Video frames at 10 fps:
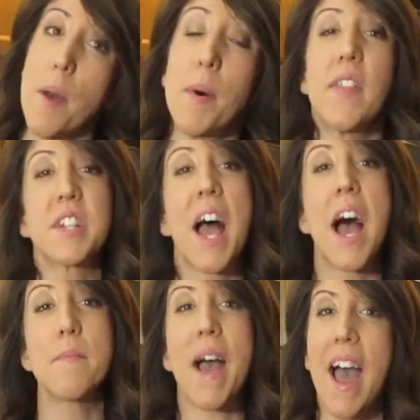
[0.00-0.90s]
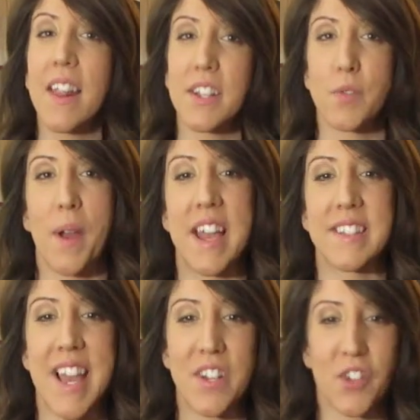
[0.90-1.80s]
And by the time Alex
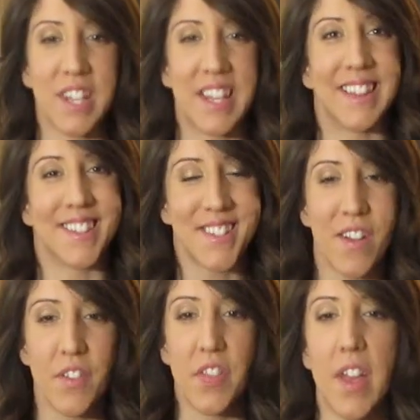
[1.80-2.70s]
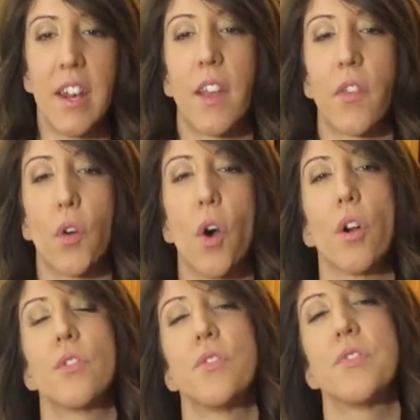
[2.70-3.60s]
Reyes entered in the seventh inning, the
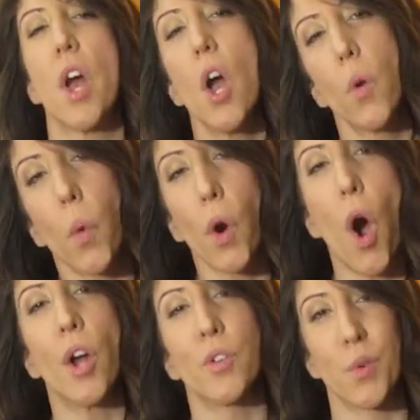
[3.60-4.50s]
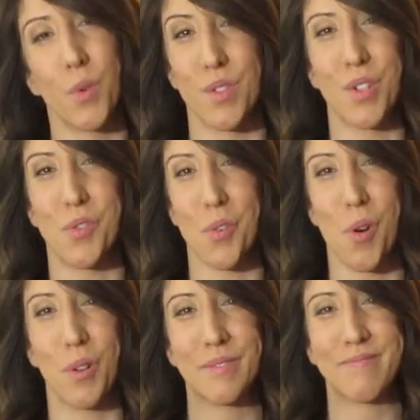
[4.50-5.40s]
Cardinals were on cruise control.